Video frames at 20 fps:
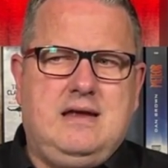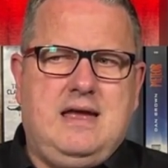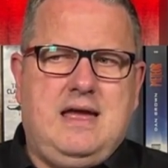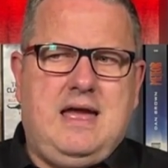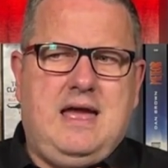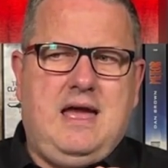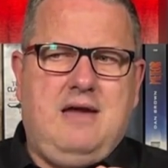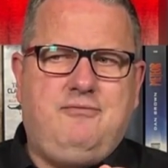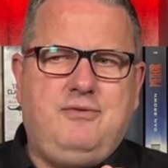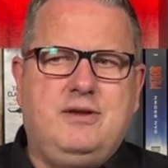
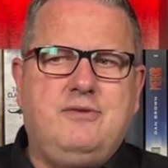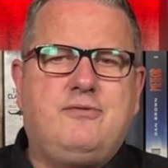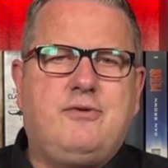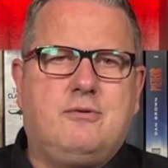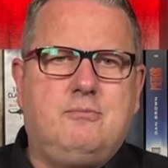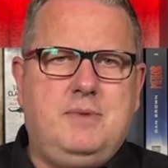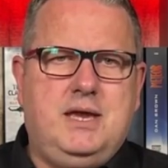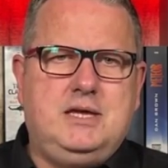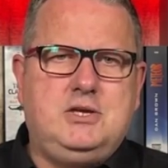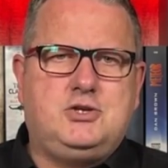have
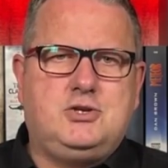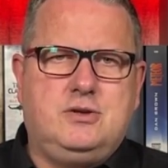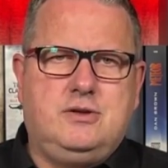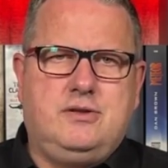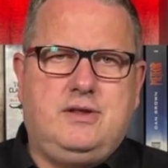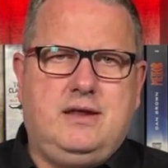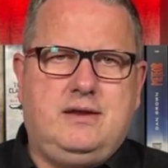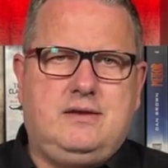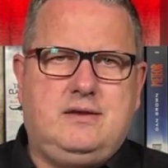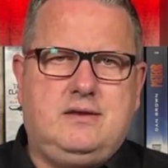information
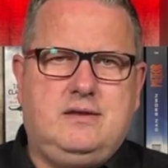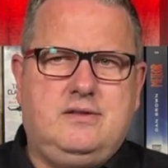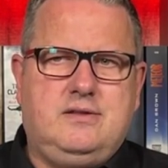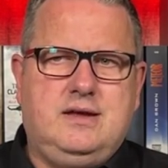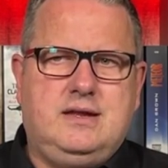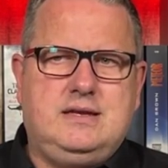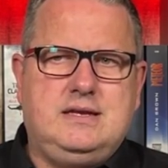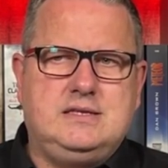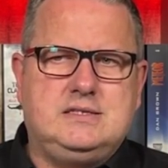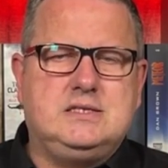that,
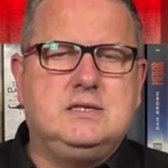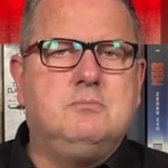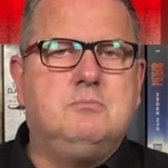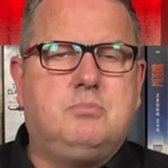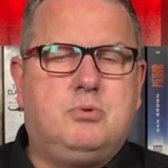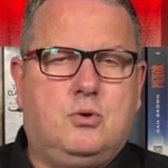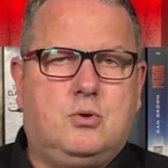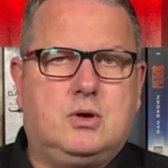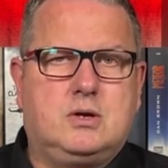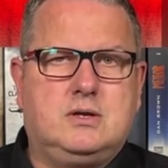that is
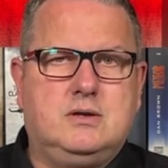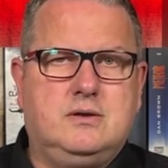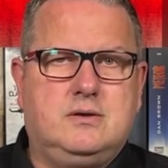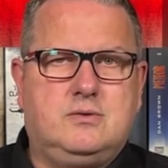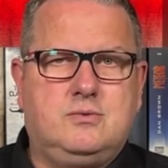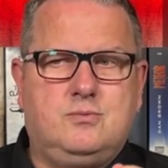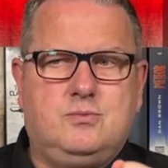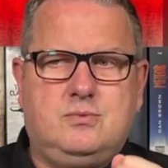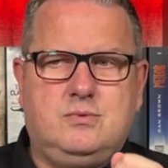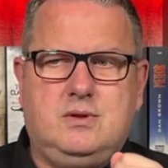important.
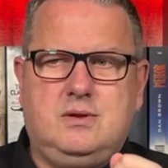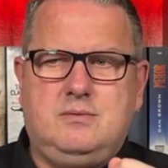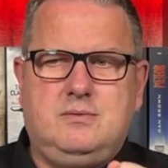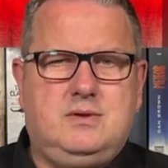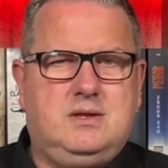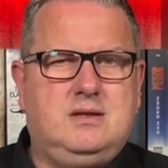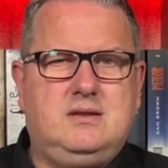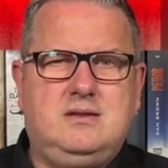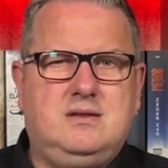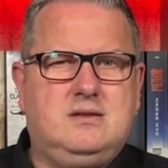
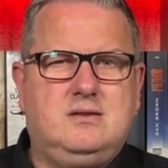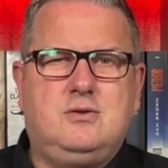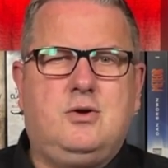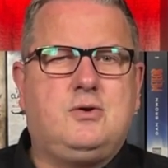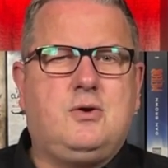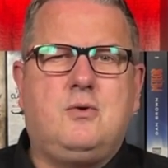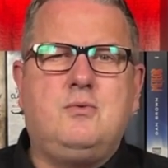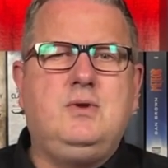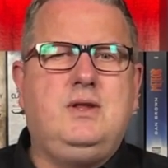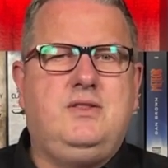
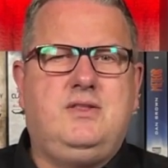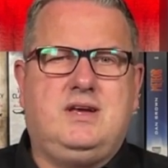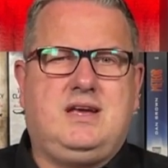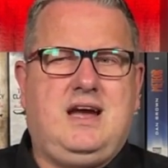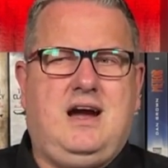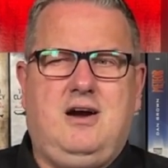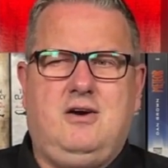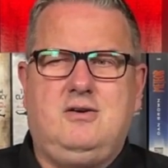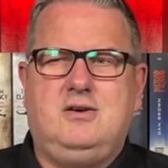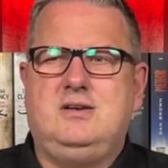Not only the
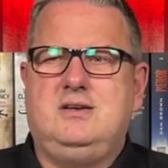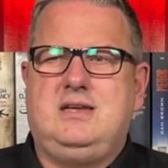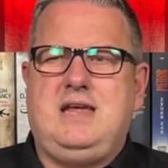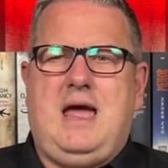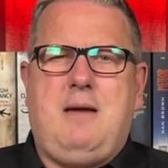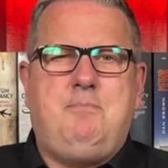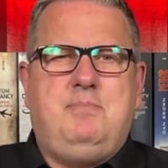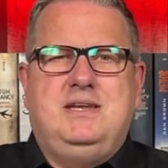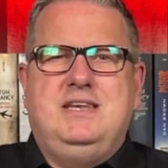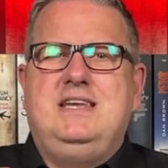current
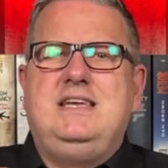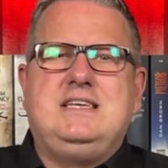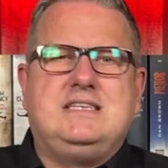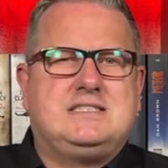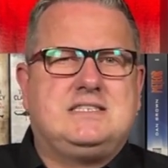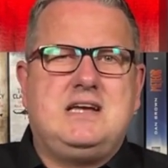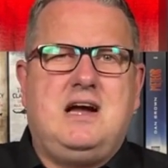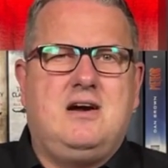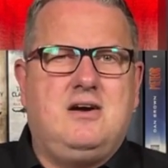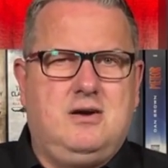
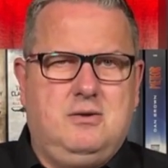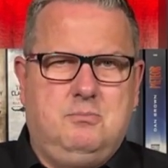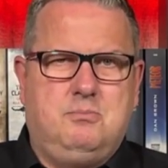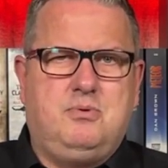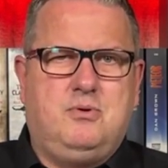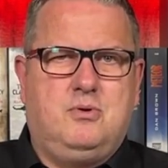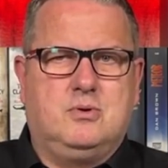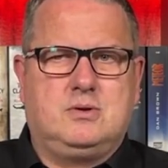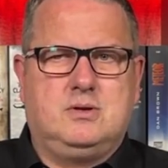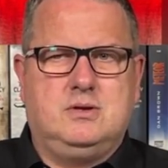happenings are
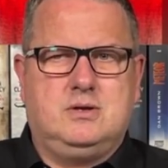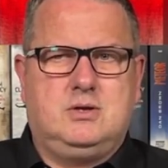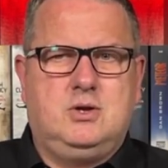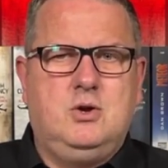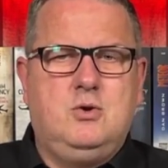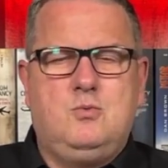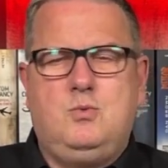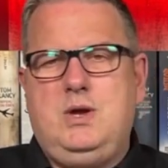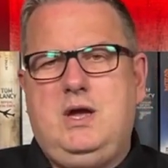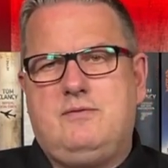important.
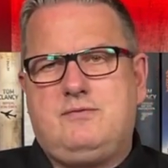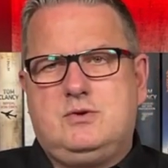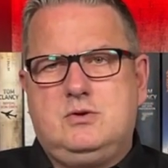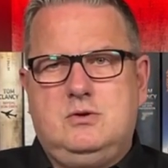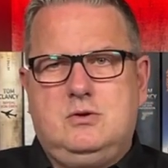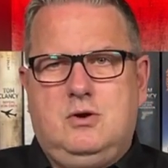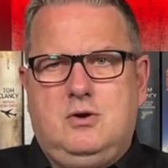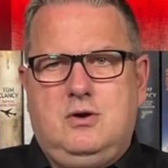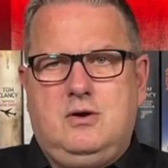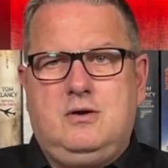We have
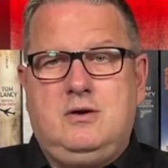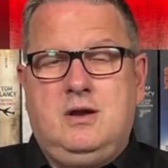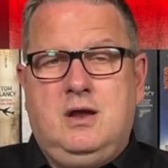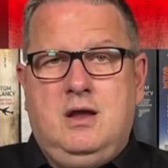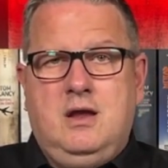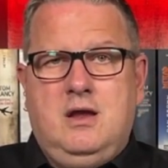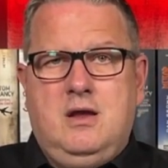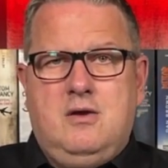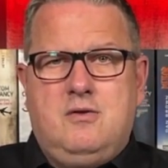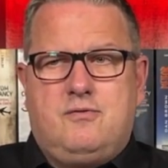to learn
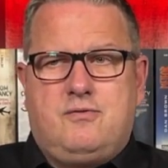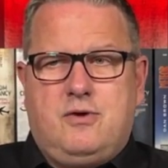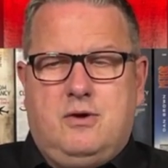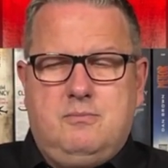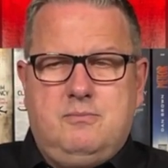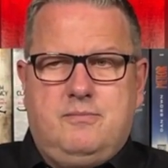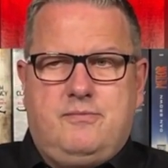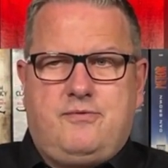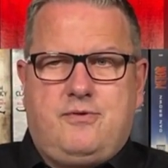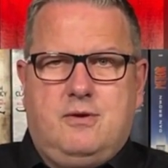
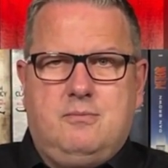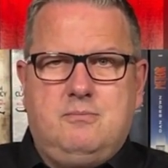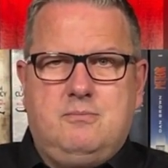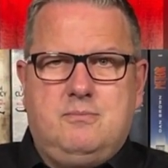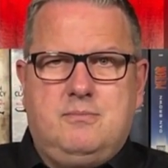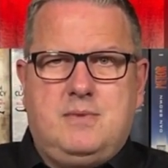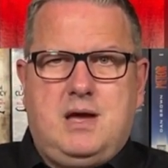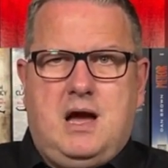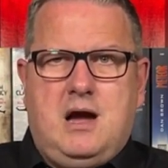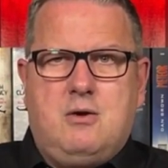
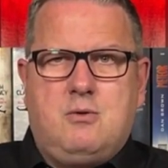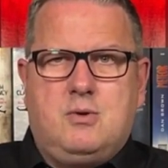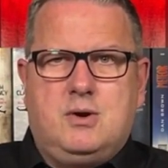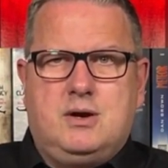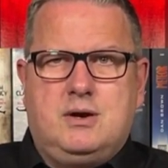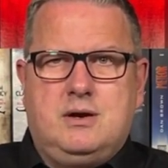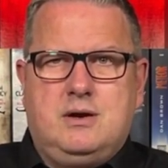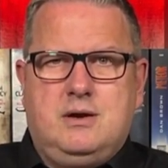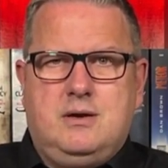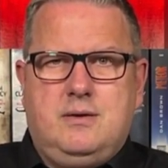from
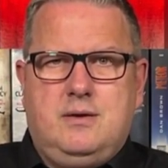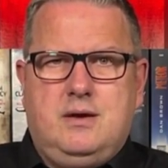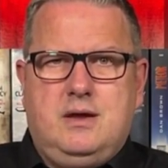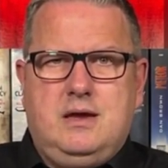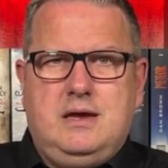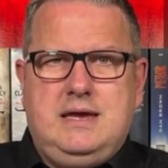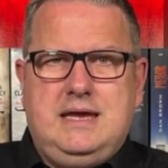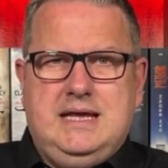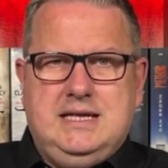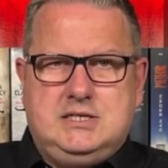our
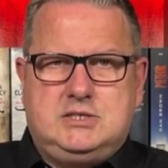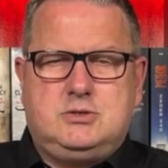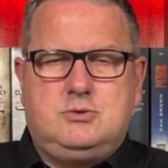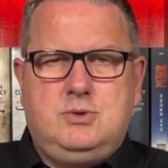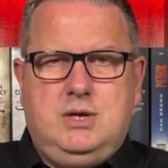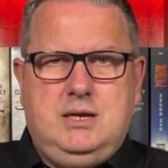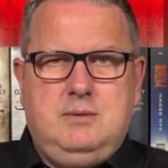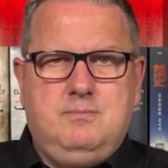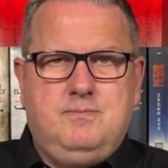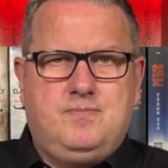
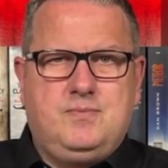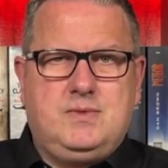history,